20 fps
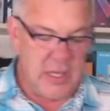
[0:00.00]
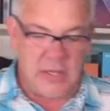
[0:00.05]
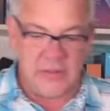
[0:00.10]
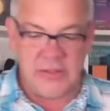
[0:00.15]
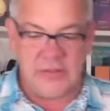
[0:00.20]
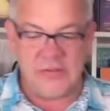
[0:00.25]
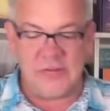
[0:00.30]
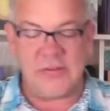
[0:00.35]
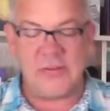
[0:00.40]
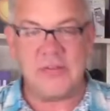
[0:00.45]

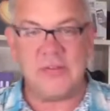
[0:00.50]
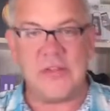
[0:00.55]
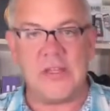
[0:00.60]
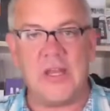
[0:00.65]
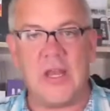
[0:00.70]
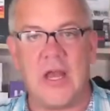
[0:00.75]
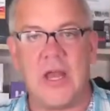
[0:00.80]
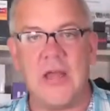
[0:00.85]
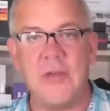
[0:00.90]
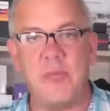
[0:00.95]
This is the
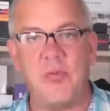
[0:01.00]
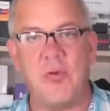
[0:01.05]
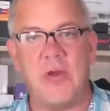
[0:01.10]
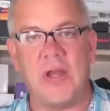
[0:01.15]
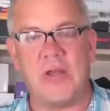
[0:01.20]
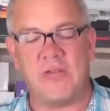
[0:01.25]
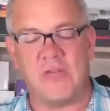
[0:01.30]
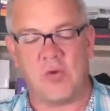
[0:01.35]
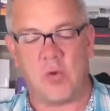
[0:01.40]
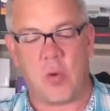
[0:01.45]

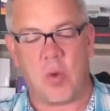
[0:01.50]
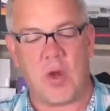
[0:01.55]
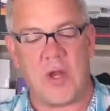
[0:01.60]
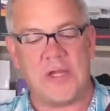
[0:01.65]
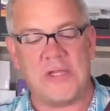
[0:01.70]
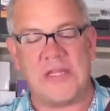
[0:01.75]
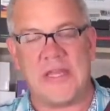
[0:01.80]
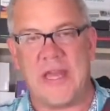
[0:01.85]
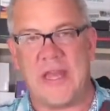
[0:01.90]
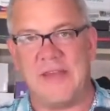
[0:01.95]
HyperX
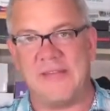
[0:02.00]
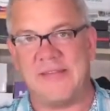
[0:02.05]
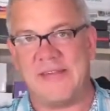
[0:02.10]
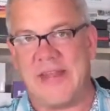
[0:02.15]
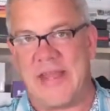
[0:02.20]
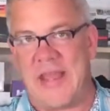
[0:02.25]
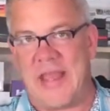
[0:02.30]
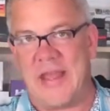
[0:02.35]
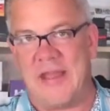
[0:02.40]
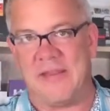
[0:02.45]
Quadcast
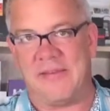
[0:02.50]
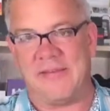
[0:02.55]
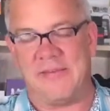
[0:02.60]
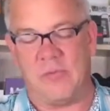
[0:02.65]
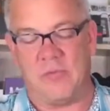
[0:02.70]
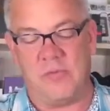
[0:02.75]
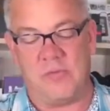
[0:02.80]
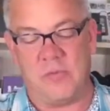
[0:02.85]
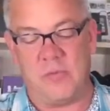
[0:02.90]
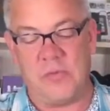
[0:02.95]
S.
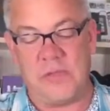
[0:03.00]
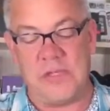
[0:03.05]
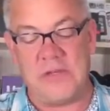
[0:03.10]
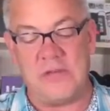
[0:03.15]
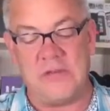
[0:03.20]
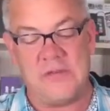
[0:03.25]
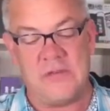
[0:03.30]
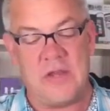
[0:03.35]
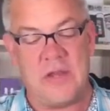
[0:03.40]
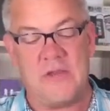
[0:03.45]
It was really
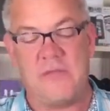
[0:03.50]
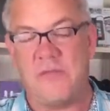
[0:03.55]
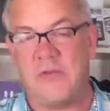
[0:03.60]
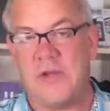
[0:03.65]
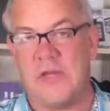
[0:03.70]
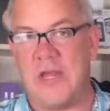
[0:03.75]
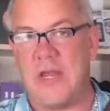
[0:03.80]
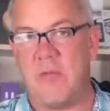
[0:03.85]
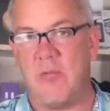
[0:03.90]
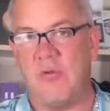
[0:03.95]
designed for
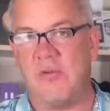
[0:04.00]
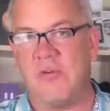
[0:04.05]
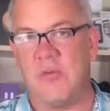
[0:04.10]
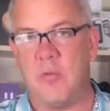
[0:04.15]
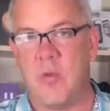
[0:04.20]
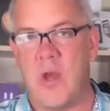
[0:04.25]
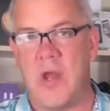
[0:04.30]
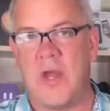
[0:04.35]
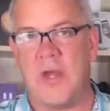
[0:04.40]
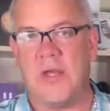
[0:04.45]
gamers in
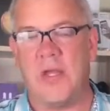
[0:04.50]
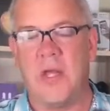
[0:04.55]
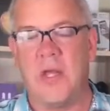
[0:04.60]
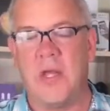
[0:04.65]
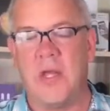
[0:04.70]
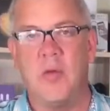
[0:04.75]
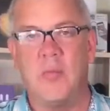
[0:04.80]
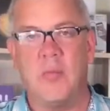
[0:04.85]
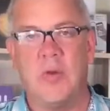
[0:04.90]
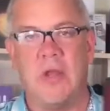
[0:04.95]
mind,
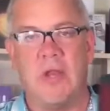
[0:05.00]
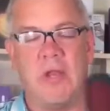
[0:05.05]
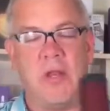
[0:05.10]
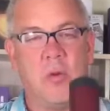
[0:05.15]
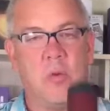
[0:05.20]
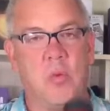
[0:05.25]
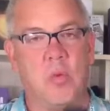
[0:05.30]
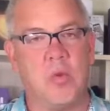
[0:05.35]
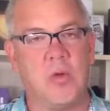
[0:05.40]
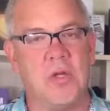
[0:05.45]
but
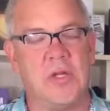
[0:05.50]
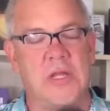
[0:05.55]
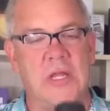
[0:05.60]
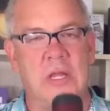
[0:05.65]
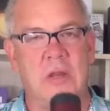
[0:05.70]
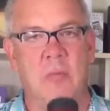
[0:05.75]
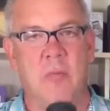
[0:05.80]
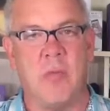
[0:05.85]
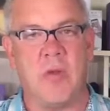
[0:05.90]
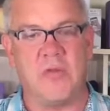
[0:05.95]
it'll work
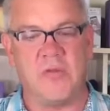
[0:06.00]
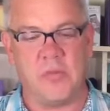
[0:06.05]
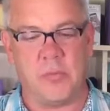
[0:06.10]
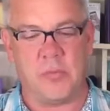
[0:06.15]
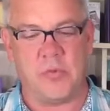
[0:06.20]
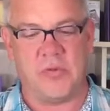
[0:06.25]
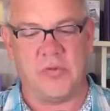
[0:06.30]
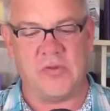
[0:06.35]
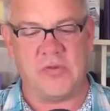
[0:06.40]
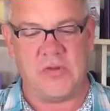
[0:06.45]
in
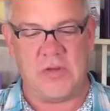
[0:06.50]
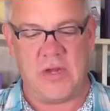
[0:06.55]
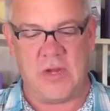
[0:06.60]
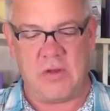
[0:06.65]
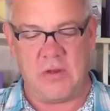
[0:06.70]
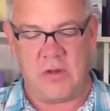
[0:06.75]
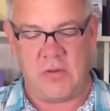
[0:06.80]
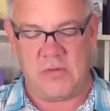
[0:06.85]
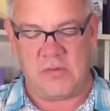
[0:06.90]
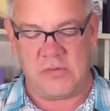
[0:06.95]
multiple
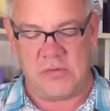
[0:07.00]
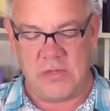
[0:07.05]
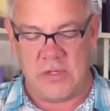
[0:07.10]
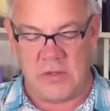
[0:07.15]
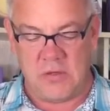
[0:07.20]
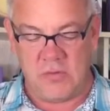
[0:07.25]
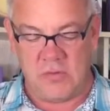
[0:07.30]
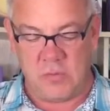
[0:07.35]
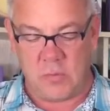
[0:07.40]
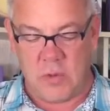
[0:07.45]
scenarios, and
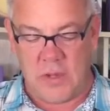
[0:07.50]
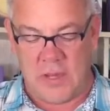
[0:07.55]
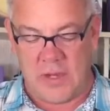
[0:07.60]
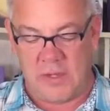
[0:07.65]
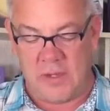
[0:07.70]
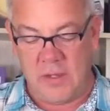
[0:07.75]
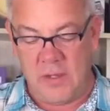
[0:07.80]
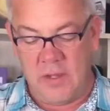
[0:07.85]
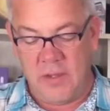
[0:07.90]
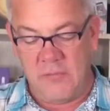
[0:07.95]
here's why.
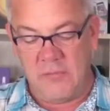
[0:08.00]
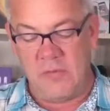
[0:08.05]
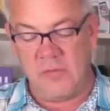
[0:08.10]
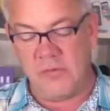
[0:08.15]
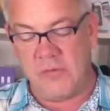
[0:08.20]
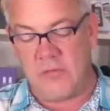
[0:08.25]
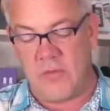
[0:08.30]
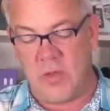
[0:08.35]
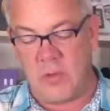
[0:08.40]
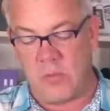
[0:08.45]
First
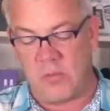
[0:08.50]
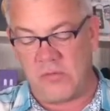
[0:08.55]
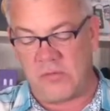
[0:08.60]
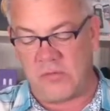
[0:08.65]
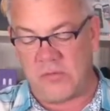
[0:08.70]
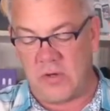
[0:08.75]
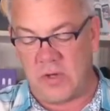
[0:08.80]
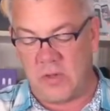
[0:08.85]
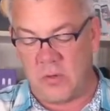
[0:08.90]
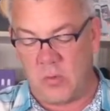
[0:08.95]
of all, we'll
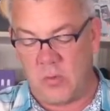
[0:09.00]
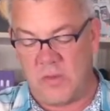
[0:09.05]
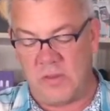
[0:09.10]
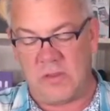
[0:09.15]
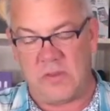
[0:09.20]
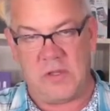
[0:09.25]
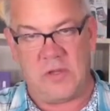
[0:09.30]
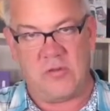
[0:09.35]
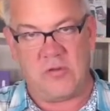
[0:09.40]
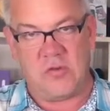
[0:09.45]
start with
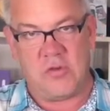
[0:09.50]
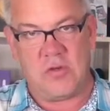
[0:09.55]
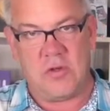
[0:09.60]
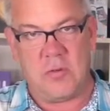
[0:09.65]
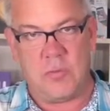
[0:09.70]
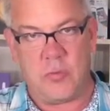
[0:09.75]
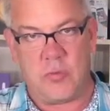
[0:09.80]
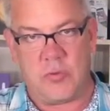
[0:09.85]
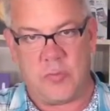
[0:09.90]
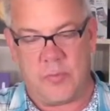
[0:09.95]
the
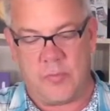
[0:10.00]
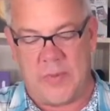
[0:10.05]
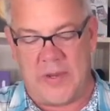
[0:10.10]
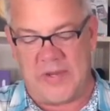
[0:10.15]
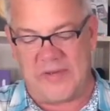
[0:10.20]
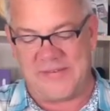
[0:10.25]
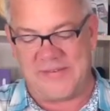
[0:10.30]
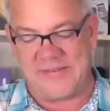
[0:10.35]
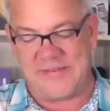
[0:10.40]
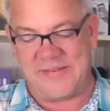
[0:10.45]
durable
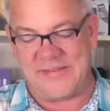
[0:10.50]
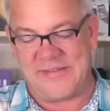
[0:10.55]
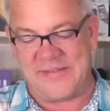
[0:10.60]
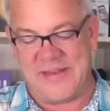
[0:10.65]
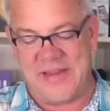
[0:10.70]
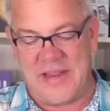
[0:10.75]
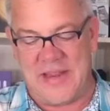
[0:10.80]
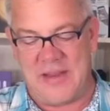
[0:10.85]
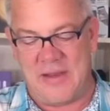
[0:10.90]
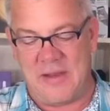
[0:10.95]
base
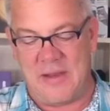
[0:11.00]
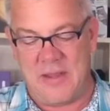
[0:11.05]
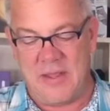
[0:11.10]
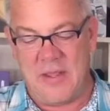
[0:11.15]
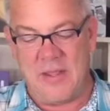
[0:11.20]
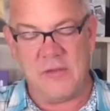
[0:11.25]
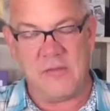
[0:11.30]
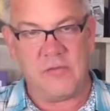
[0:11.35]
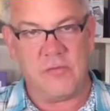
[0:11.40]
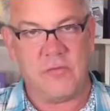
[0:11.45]
stand.
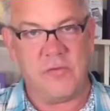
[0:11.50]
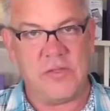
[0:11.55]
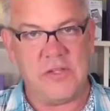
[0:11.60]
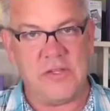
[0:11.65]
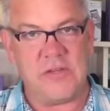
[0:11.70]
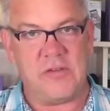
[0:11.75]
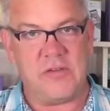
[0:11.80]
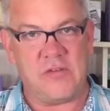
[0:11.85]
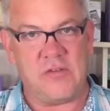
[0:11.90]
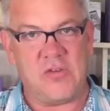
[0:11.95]
It's
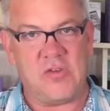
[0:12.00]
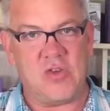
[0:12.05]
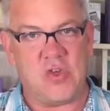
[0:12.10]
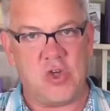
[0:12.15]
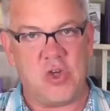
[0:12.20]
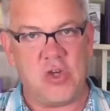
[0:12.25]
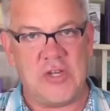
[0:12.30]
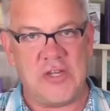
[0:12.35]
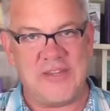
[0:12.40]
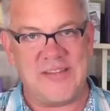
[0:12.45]
really
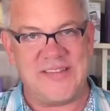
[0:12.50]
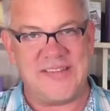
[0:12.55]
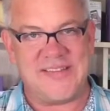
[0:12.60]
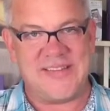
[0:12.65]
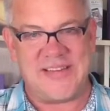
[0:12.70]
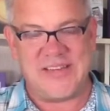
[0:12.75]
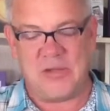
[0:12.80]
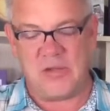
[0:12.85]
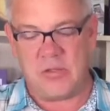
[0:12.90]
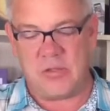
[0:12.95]
sturdy
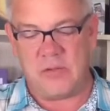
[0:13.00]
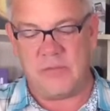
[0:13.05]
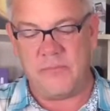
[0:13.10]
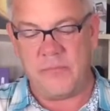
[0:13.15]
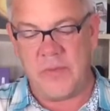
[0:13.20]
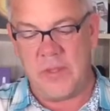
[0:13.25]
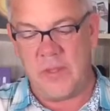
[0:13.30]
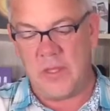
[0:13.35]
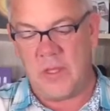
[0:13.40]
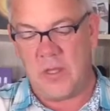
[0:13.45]
steel,
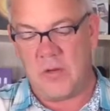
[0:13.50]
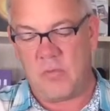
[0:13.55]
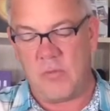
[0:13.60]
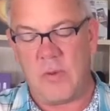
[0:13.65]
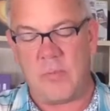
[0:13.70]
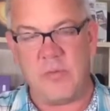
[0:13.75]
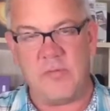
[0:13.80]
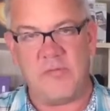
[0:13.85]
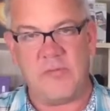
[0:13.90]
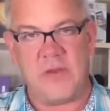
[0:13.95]

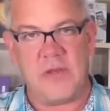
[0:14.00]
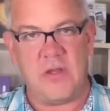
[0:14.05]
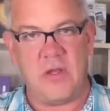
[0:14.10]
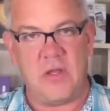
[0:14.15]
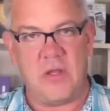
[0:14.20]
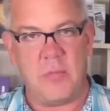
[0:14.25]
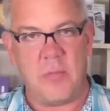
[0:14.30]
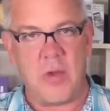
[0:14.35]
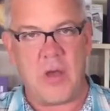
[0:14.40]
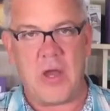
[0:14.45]
rubber feet on
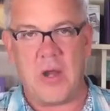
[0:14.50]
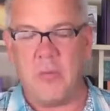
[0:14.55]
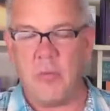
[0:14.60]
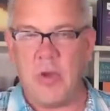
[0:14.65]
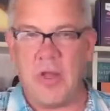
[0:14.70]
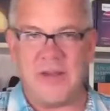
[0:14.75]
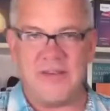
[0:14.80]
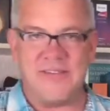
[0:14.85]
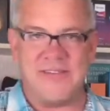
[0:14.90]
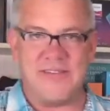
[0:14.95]
the bottom,
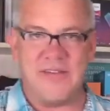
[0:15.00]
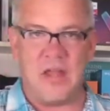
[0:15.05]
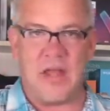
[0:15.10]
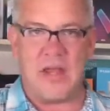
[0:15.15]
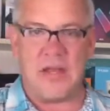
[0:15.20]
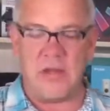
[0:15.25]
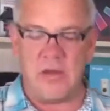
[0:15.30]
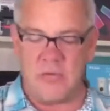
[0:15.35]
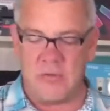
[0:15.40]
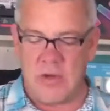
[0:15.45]
not
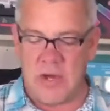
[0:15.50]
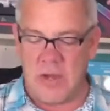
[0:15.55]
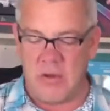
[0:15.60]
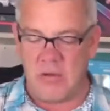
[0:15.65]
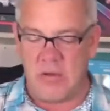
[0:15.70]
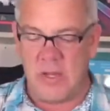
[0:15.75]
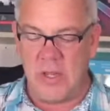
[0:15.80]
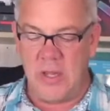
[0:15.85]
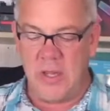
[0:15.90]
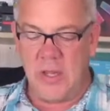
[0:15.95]
sliding around,
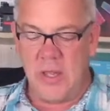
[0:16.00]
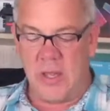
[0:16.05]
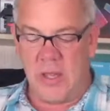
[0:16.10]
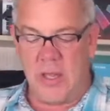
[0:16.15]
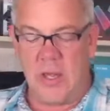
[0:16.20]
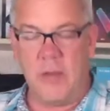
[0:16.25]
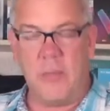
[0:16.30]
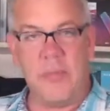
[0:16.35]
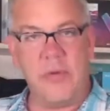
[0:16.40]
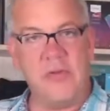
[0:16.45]

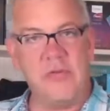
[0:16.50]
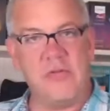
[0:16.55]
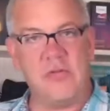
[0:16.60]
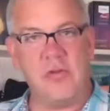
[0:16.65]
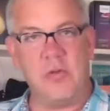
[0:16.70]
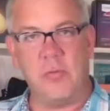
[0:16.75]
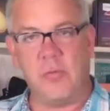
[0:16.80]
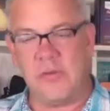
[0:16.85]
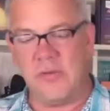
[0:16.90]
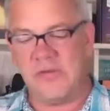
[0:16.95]
but as
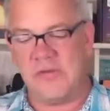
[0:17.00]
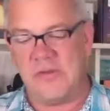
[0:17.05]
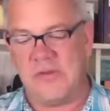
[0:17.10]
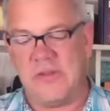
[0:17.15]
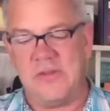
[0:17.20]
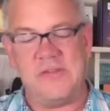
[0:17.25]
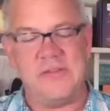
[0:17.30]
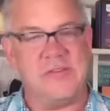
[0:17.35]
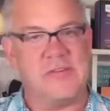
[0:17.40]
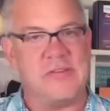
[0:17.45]
durable as it
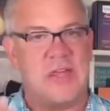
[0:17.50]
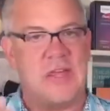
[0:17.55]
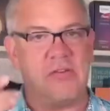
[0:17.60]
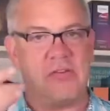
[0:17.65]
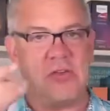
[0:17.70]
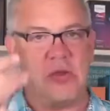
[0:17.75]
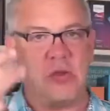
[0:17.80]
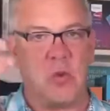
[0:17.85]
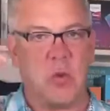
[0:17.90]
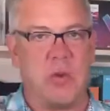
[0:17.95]
is, it's
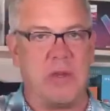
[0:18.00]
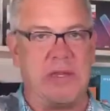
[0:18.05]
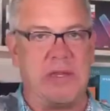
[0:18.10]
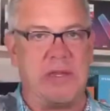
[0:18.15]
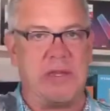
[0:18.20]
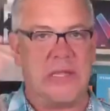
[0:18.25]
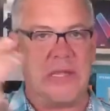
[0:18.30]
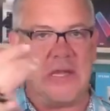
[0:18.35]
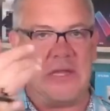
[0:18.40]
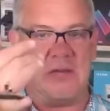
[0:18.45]
actually quite
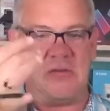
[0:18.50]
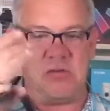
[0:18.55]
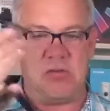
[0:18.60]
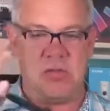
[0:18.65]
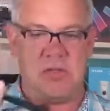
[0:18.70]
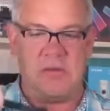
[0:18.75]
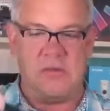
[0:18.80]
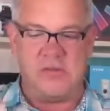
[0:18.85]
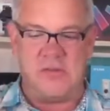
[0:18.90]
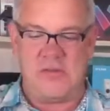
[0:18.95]
light, as you
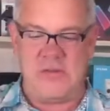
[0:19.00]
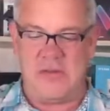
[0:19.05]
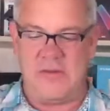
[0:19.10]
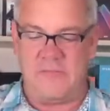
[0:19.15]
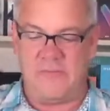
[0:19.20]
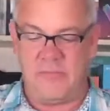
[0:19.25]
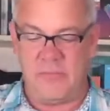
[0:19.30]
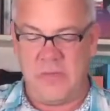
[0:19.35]
can see.